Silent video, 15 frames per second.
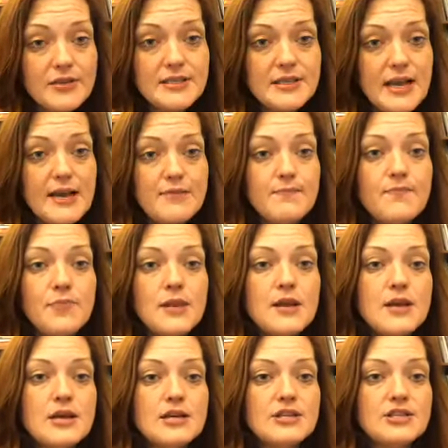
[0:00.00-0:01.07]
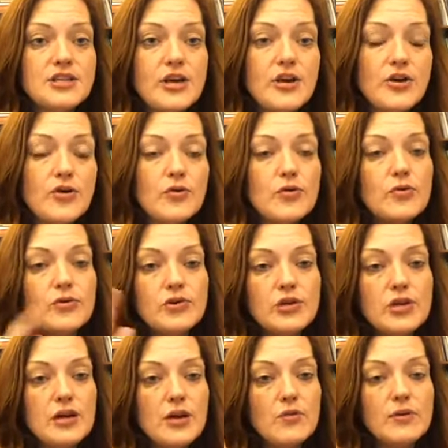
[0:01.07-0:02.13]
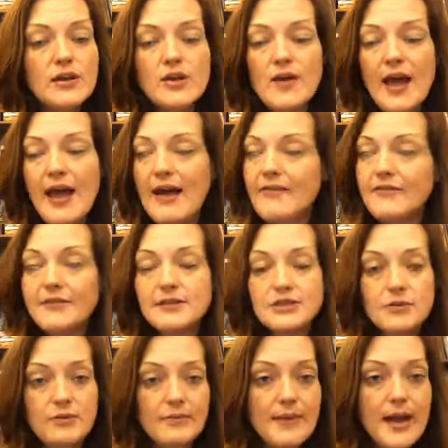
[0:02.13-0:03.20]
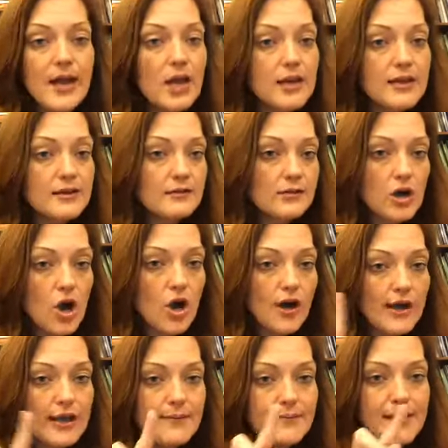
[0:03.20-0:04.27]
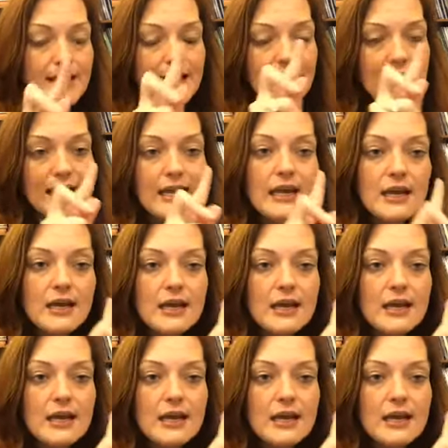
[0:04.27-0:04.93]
name. So, when you have, Rebekah, Rebekah,